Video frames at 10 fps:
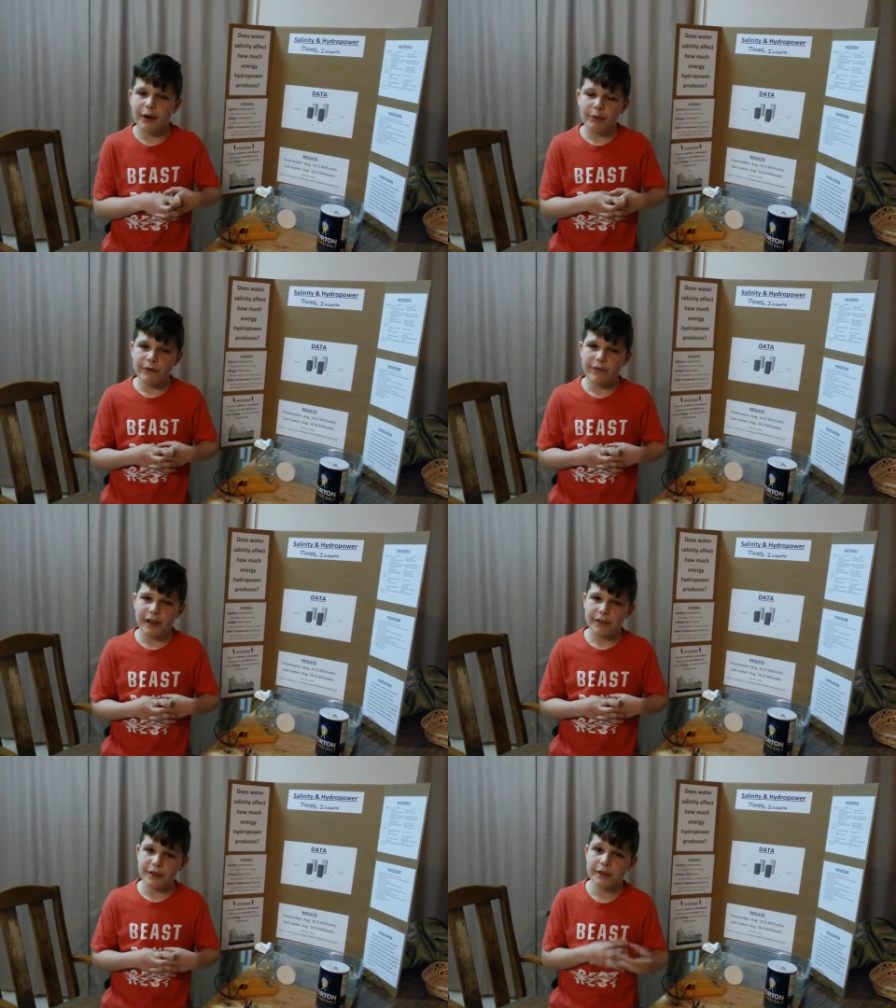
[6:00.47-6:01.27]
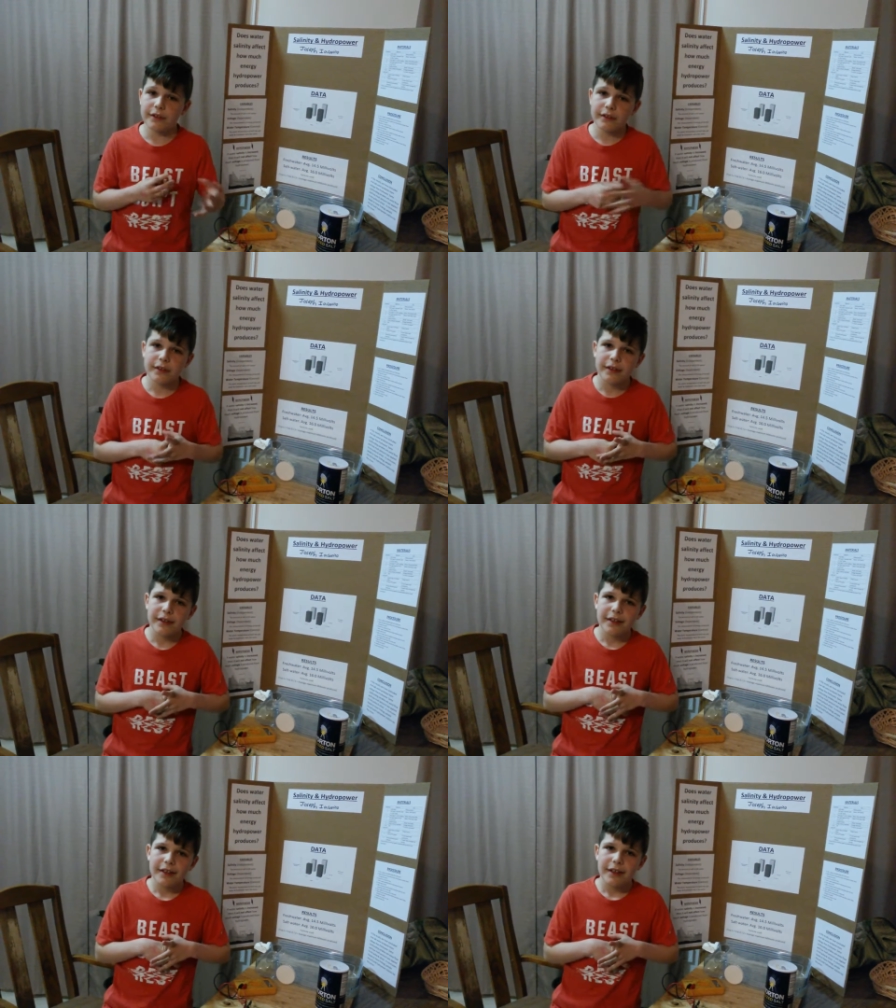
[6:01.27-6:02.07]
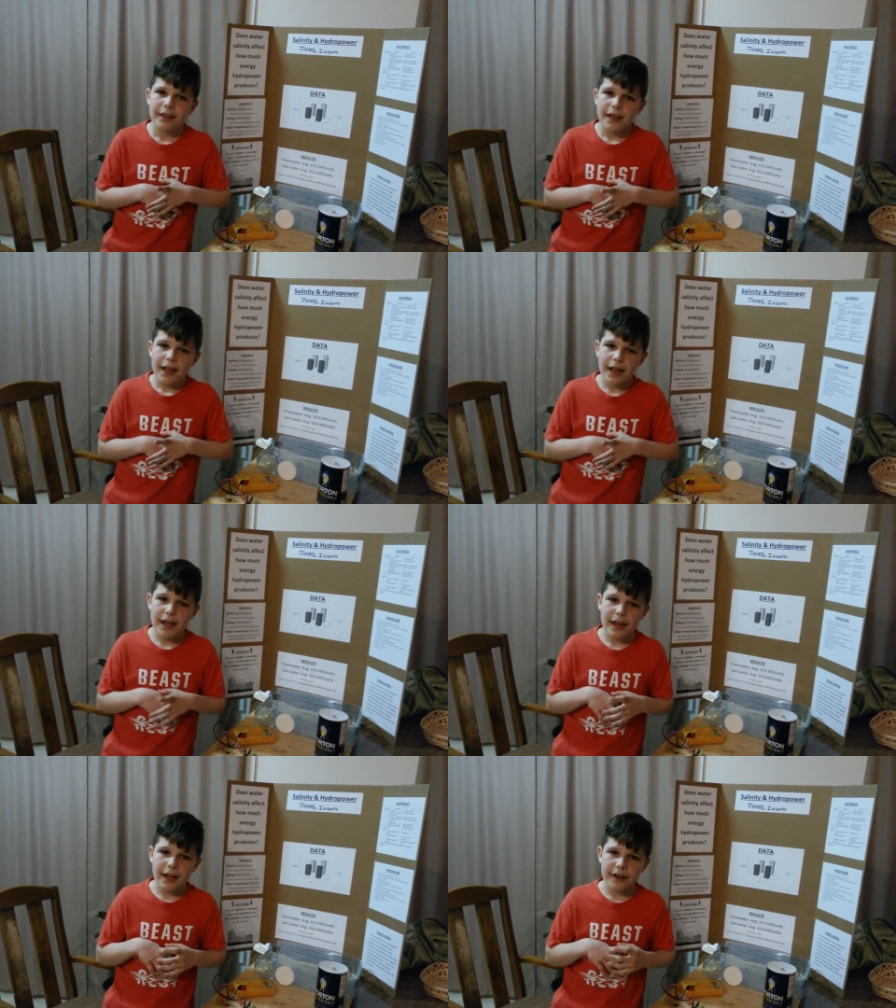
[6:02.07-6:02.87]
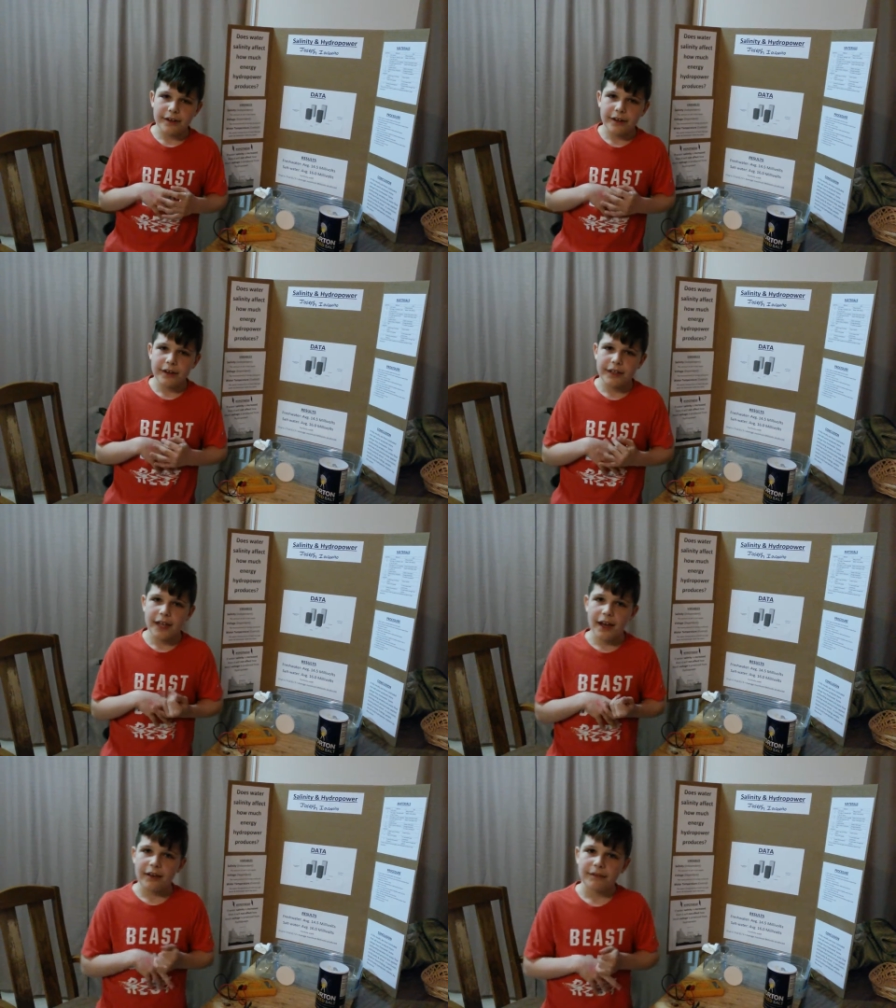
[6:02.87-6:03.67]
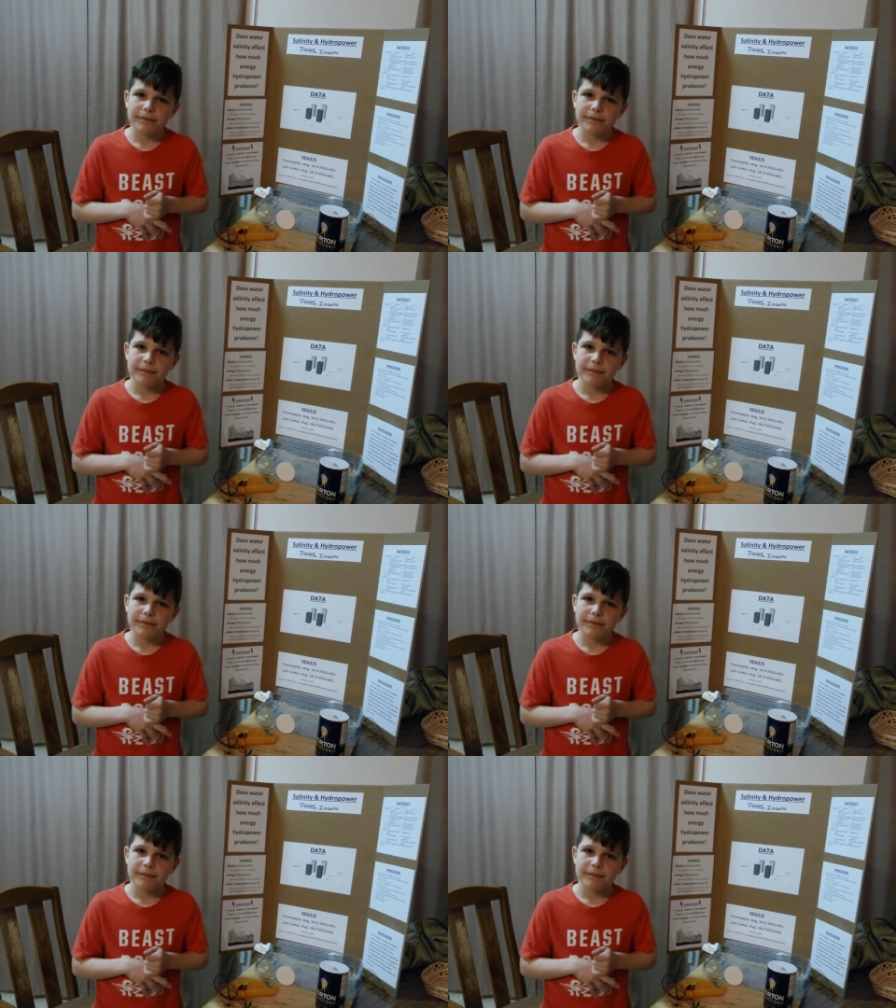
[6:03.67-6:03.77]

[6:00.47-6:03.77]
how it affects it. And yeah.